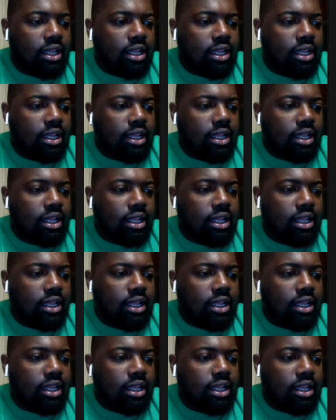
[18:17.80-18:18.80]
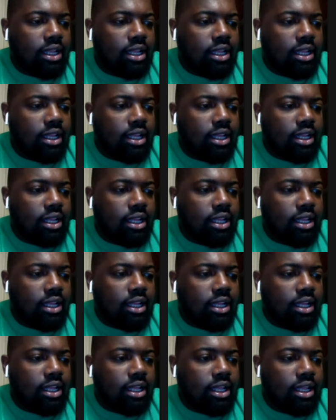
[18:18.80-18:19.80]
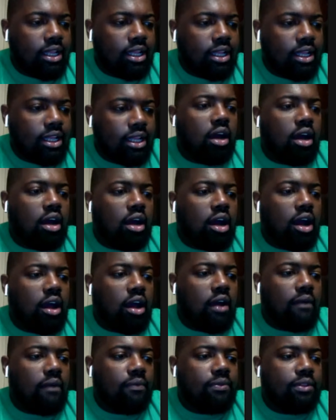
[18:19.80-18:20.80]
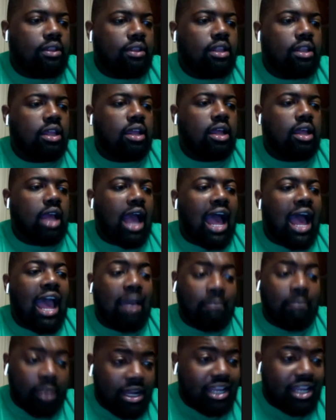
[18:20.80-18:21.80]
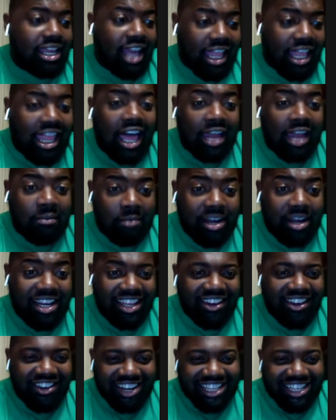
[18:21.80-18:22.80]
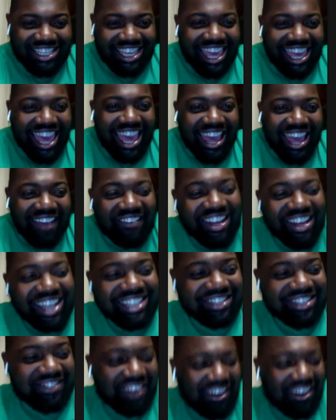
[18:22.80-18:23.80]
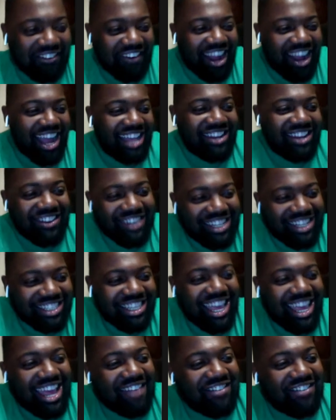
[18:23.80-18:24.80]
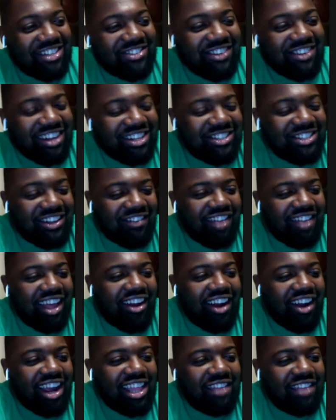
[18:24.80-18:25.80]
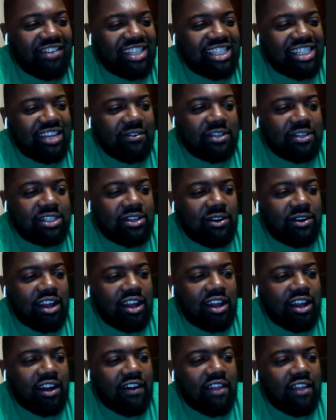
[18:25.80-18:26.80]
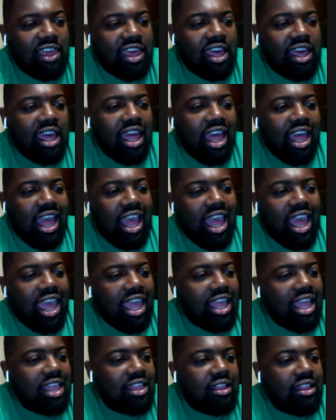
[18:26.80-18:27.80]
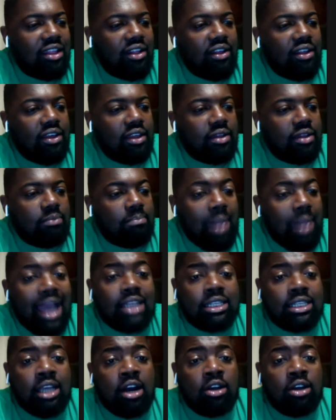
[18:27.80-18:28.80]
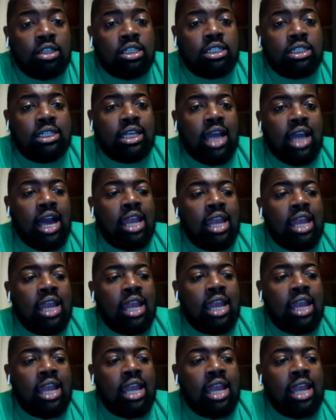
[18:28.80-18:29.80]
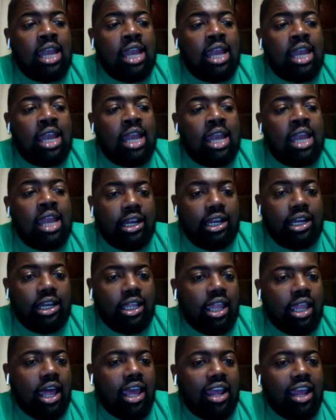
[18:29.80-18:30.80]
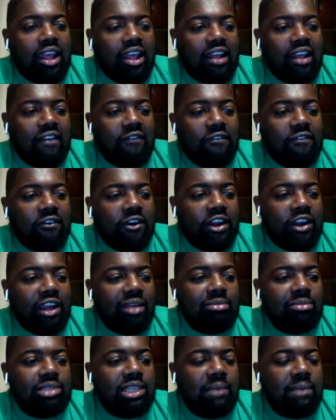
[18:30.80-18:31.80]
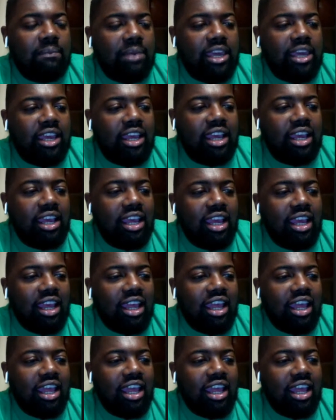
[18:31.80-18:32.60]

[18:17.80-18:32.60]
like Mac Jones, I had a lot of money on this game as well, riding on this game as well. So I'm like, all right, let me see what's going on. And Mac Jones is kind of like scary, like for him to be.